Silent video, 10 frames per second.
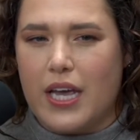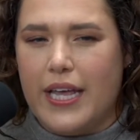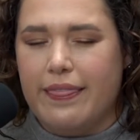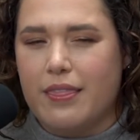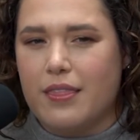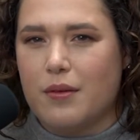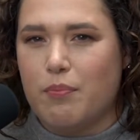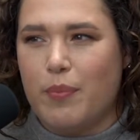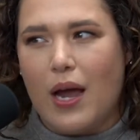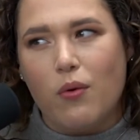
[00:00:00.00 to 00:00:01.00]
And the
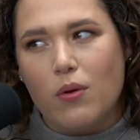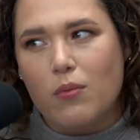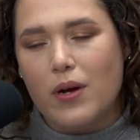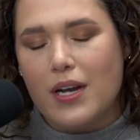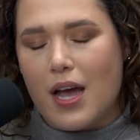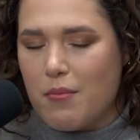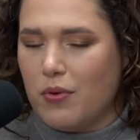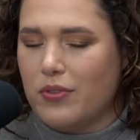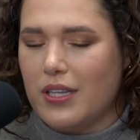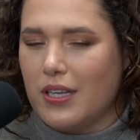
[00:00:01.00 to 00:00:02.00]
power one, I'm
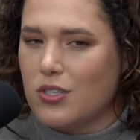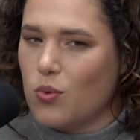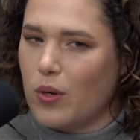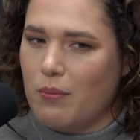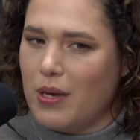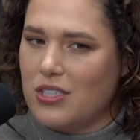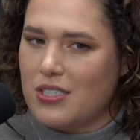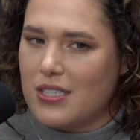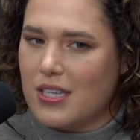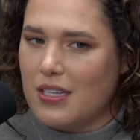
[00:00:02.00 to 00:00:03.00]
only like 20 pages
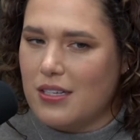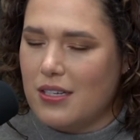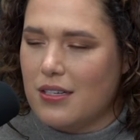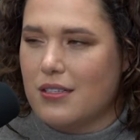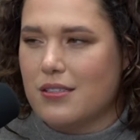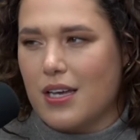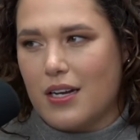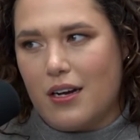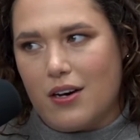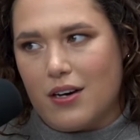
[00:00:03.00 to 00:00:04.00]
in. It's kind
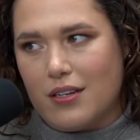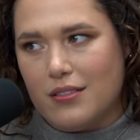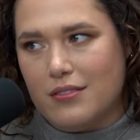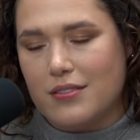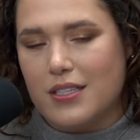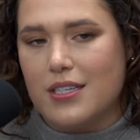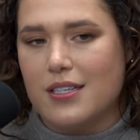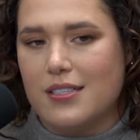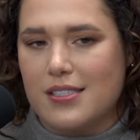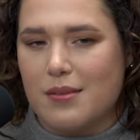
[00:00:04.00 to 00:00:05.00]
of odd.
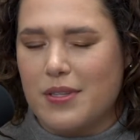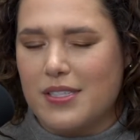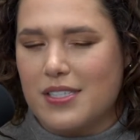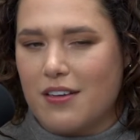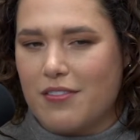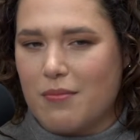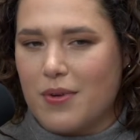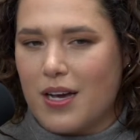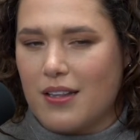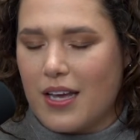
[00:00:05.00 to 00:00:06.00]
And some of the stuff I'm
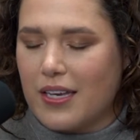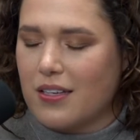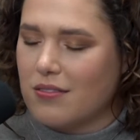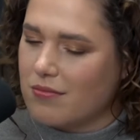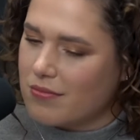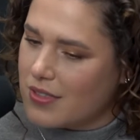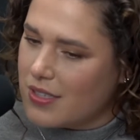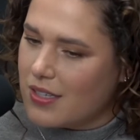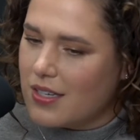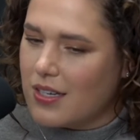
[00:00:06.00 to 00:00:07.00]
not like,
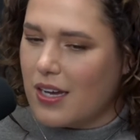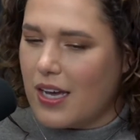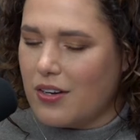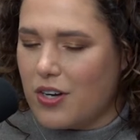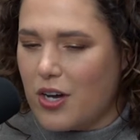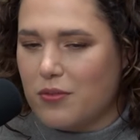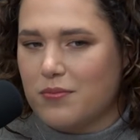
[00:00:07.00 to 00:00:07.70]
I don't know.